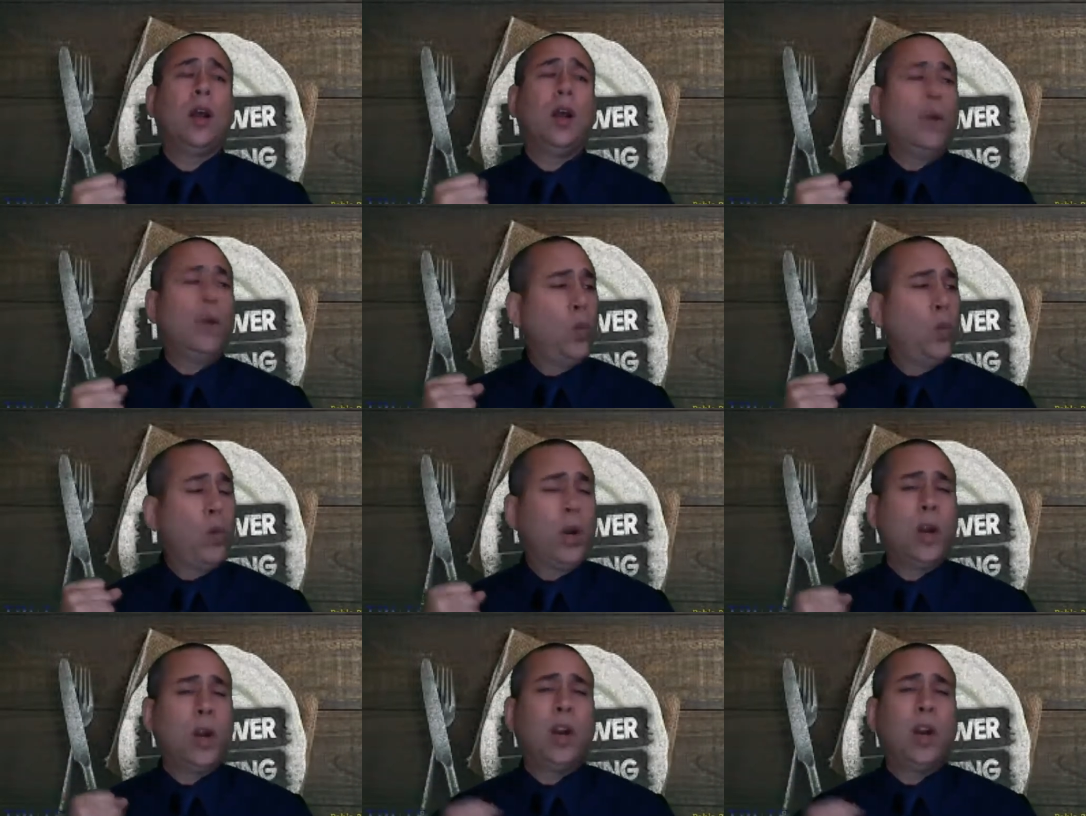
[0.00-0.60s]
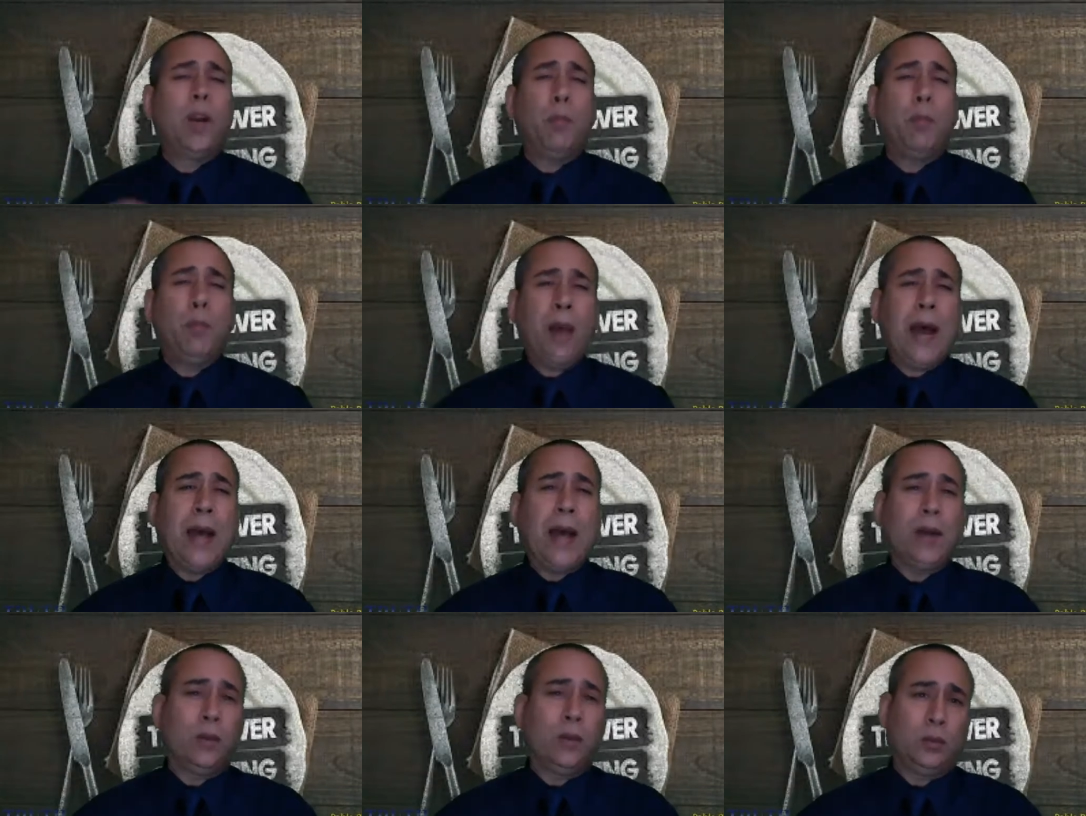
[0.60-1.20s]
we're going to
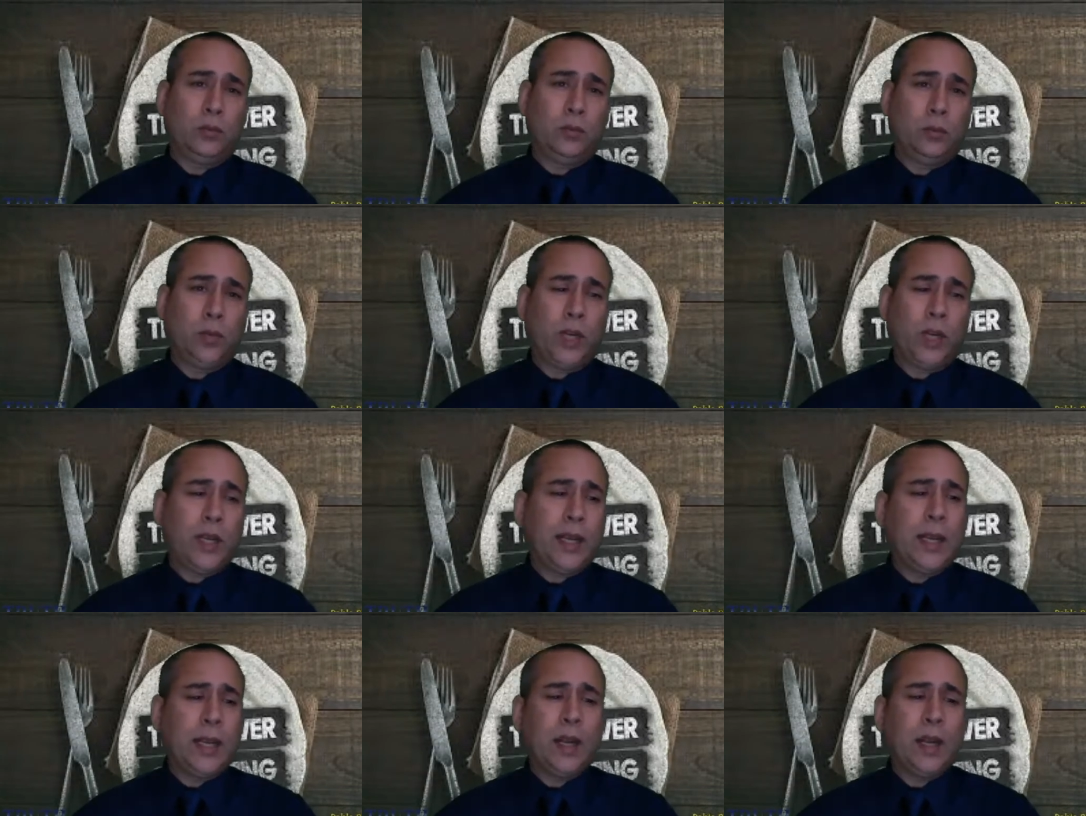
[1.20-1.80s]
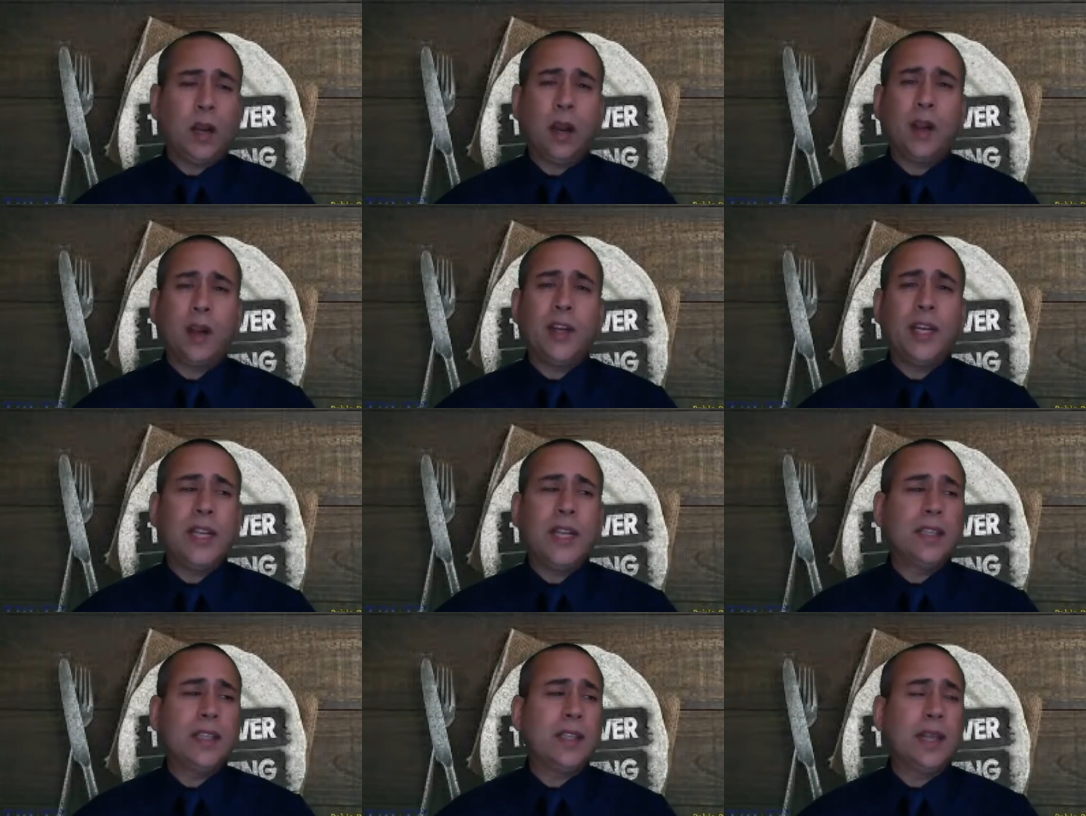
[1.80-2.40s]
battle. We're going to get on our
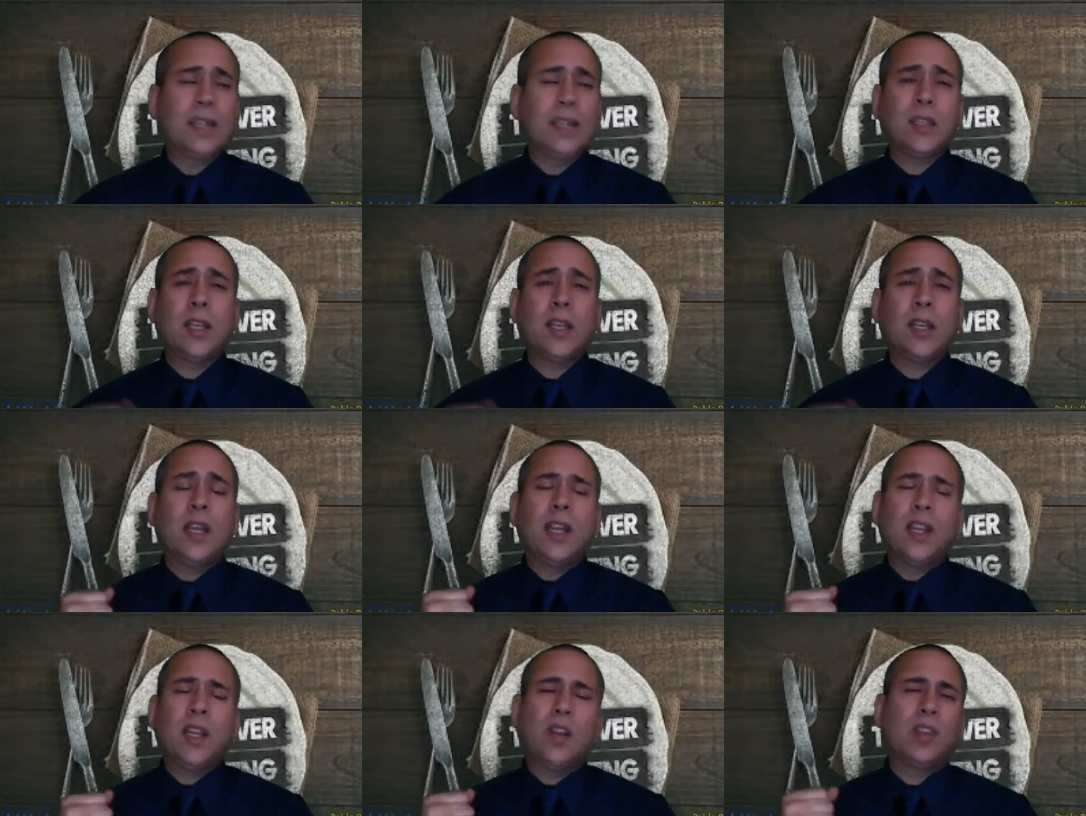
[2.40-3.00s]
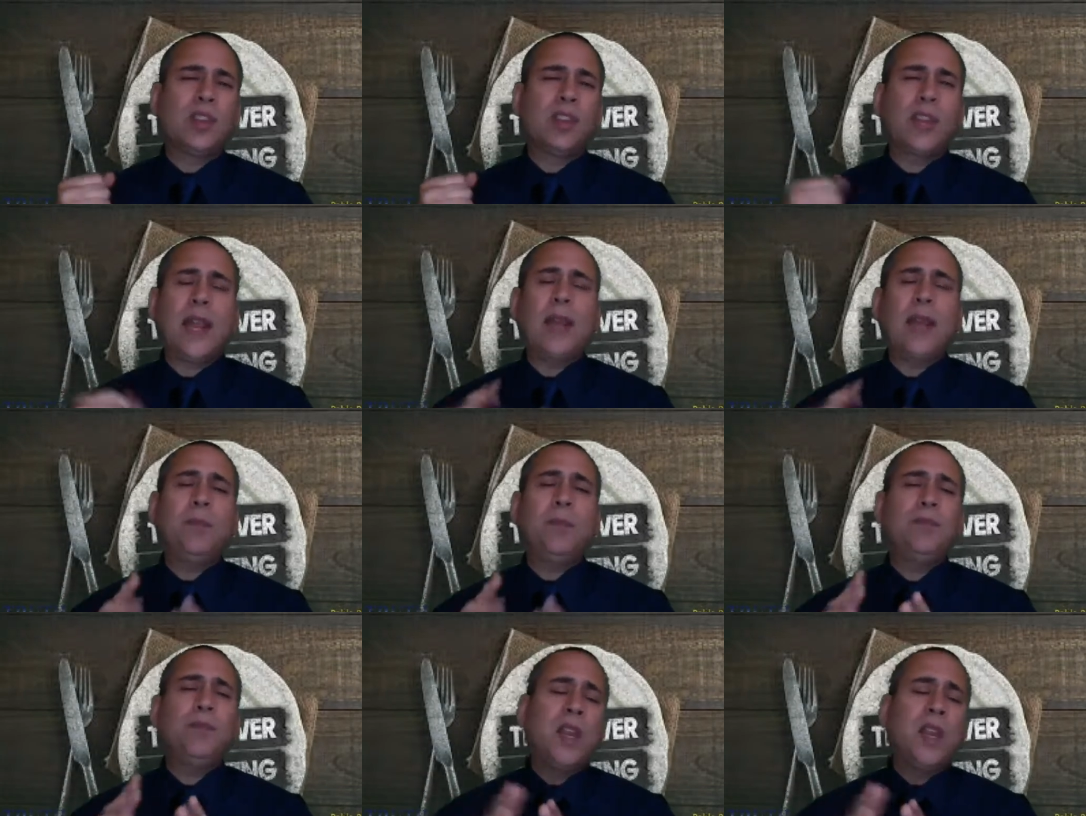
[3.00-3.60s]
knees and that's you know
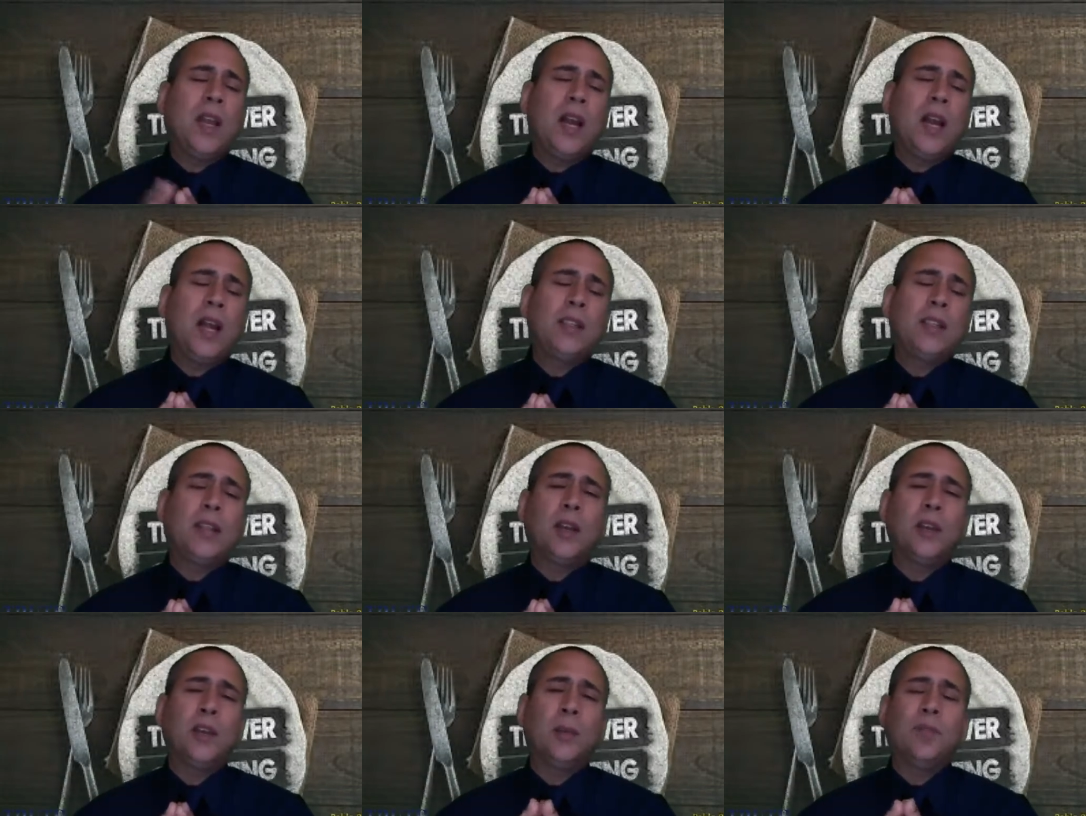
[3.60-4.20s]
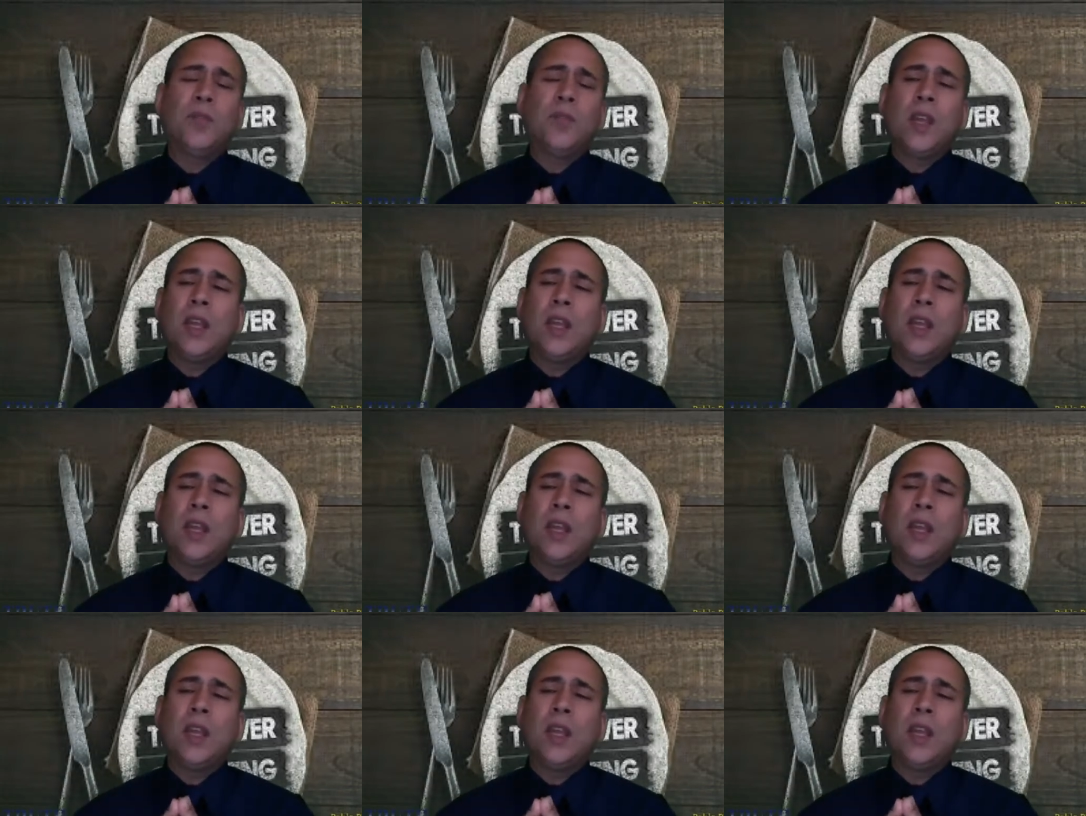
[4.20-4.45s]
Satan, I tell you,